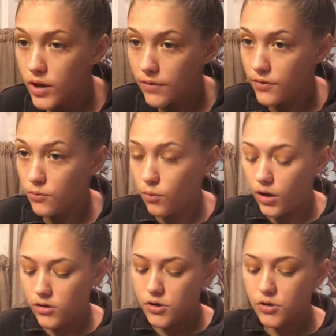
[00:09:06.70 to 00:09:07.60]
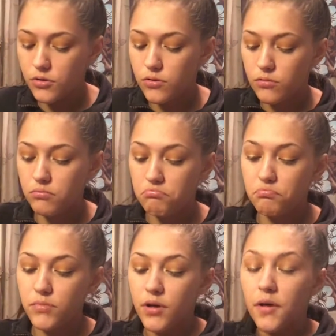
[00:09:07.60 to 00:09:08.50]
if you want to,
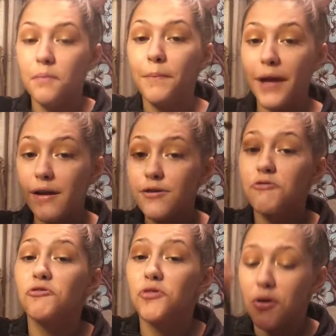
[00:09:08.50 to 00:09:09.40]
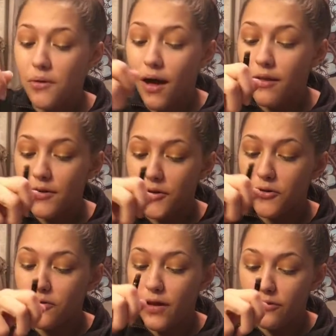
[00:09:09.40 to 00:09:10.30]
make sure there's no color in
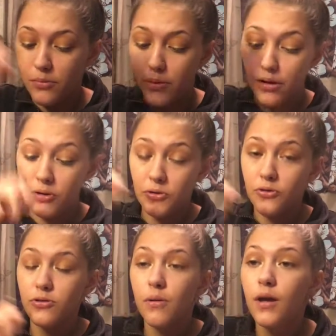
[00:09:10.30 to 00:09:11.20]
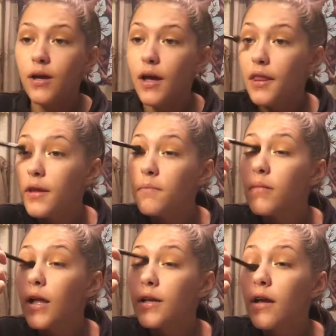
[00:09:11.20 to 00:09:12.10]
your fluffy brush, and then
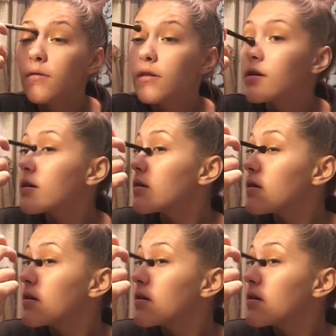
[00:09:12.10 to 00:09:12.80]
blend out the